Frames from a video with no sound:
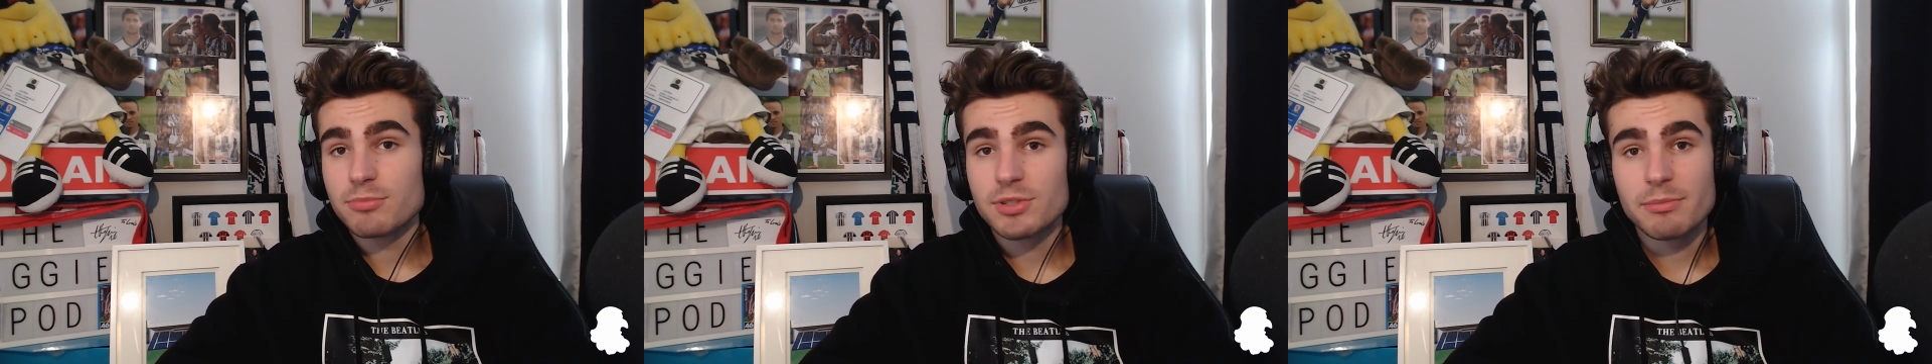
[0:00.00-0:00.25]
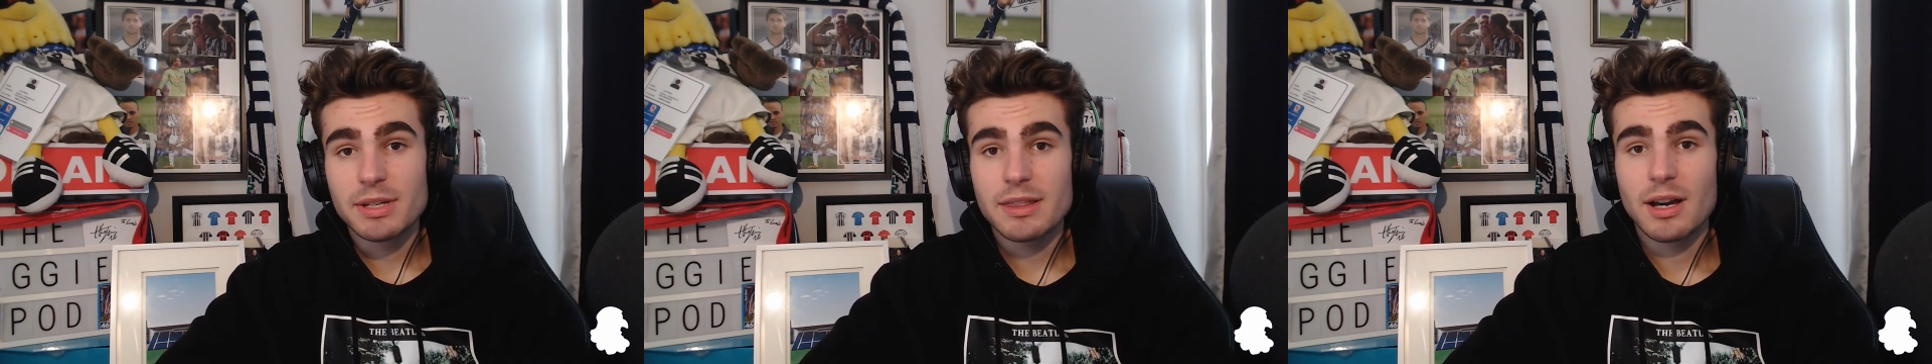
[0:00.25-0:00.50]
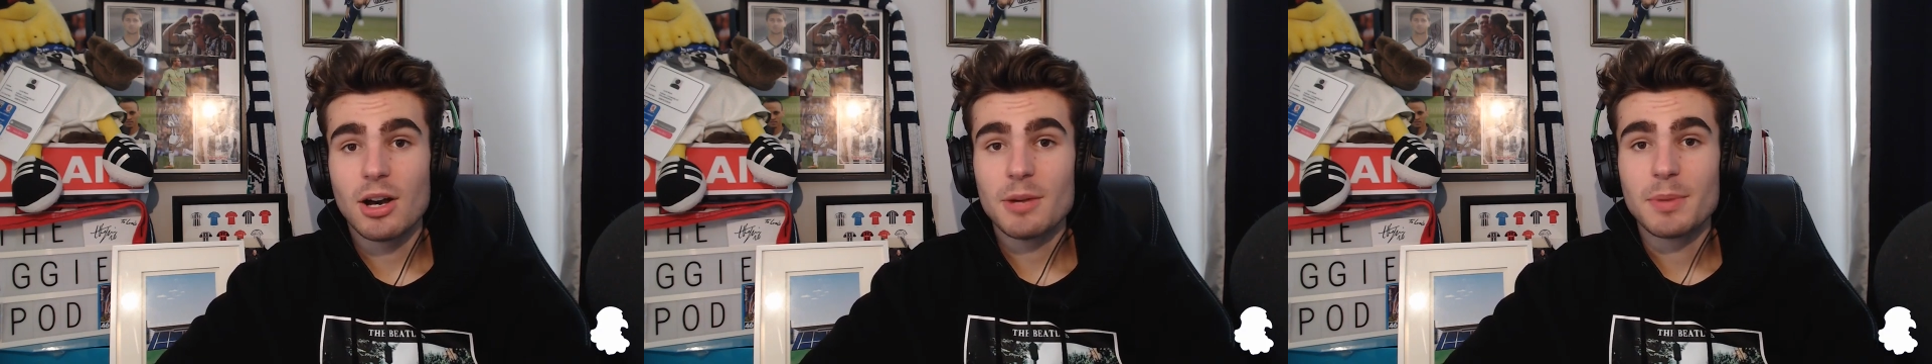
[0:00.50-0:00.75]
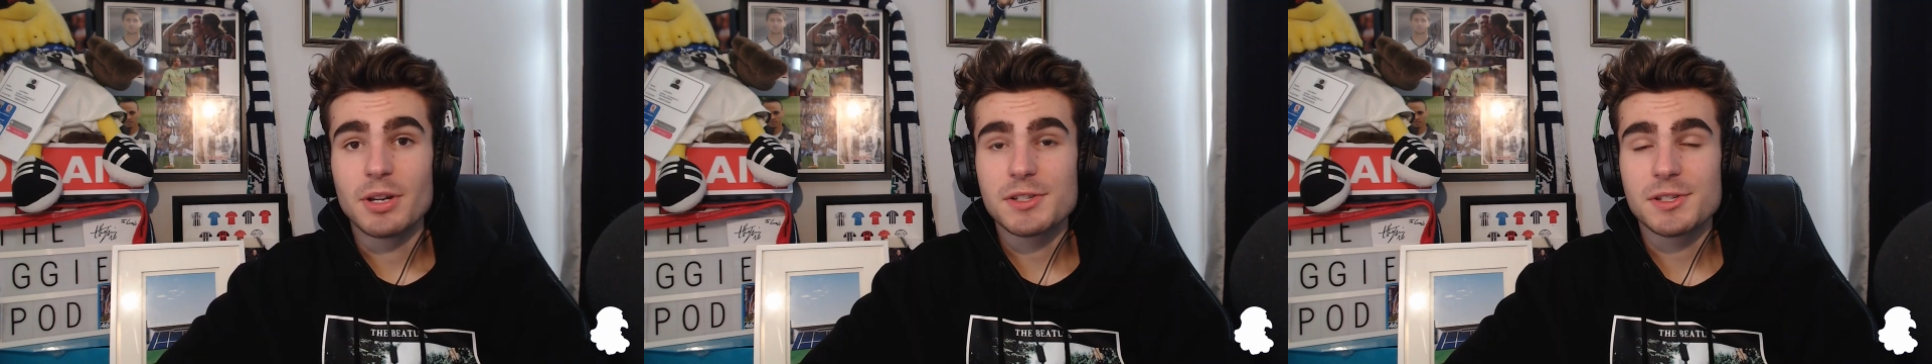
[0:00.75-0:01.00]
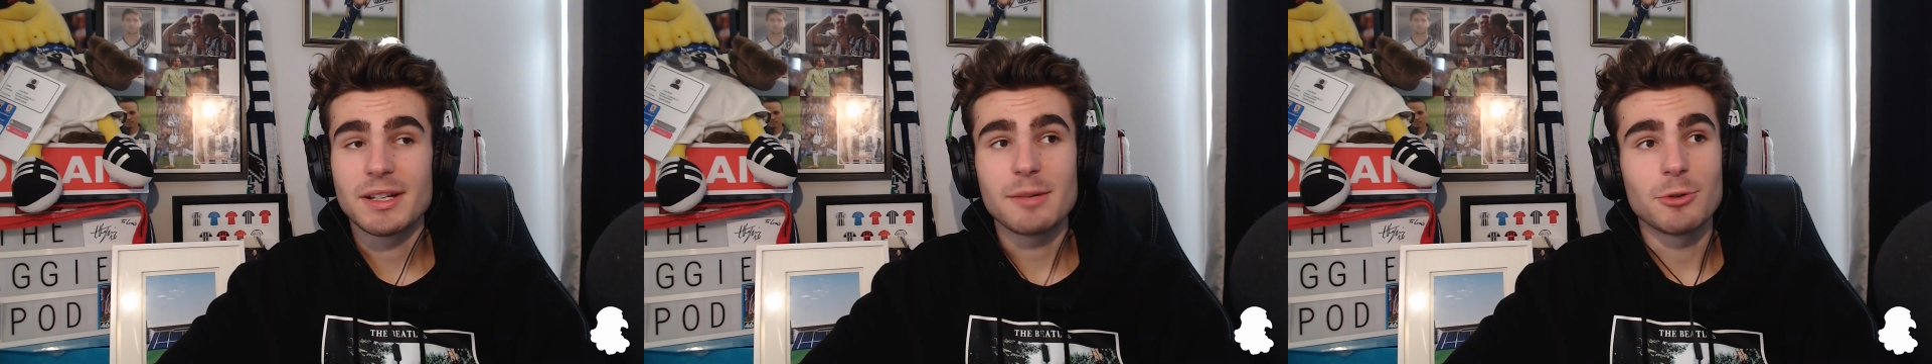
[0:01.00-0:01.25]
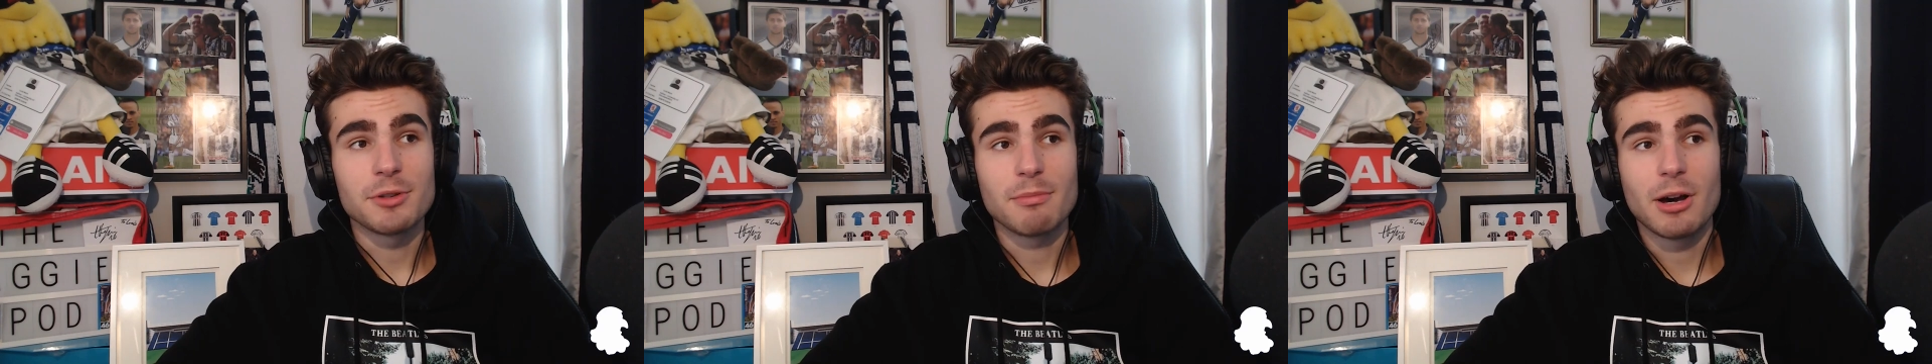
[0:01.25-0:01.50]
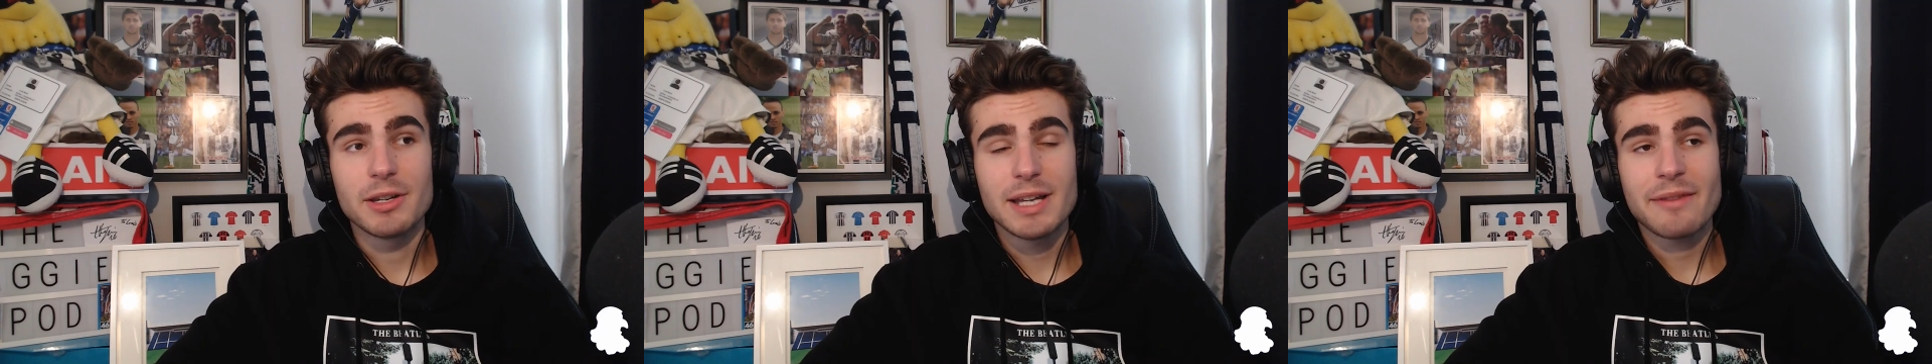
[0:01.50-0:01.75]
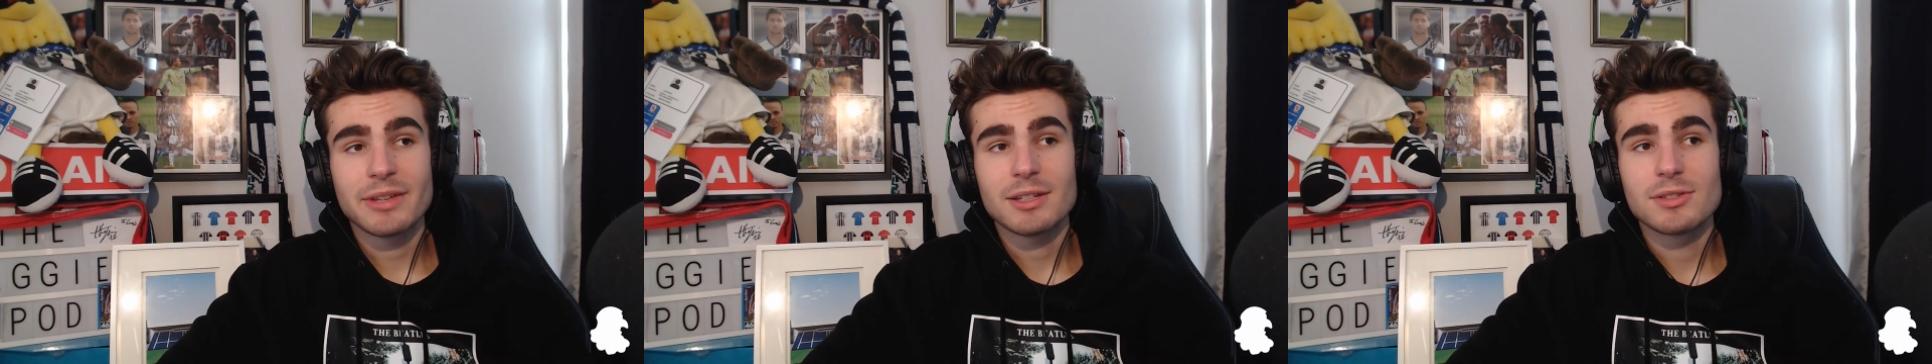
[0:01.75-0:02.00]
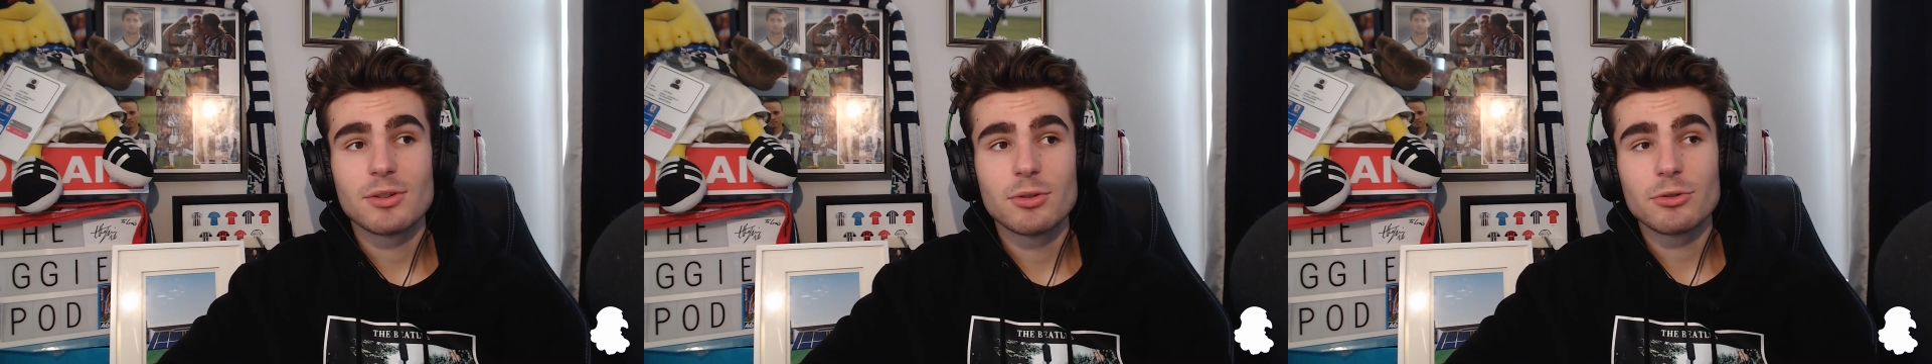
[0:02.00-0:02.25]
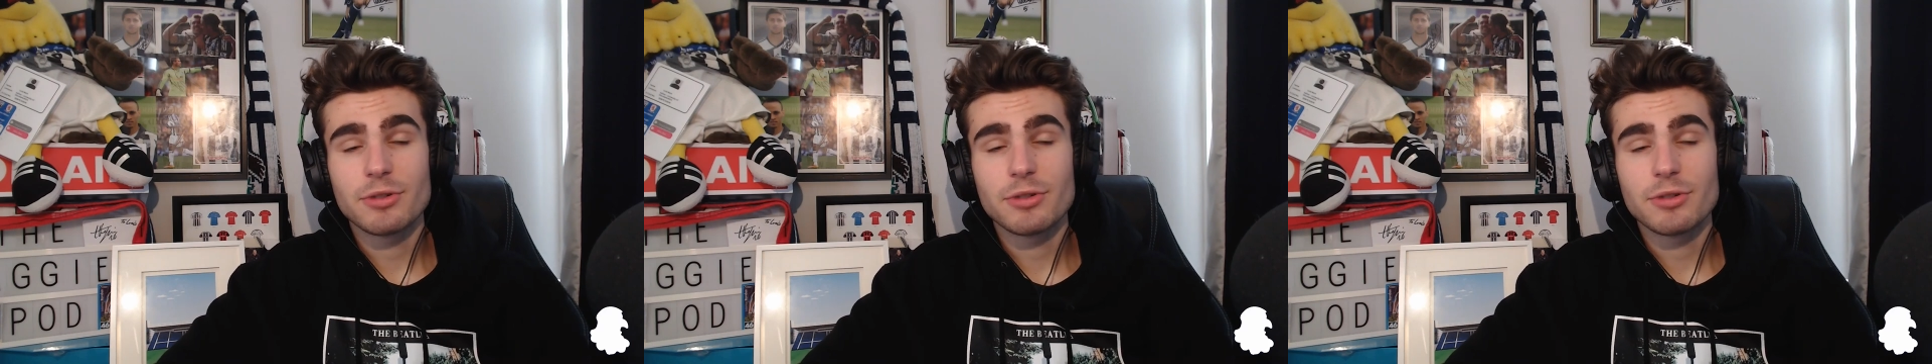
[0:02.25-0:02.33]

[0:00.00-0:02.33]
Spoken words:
somebody that I personally wouldn't mind having at all.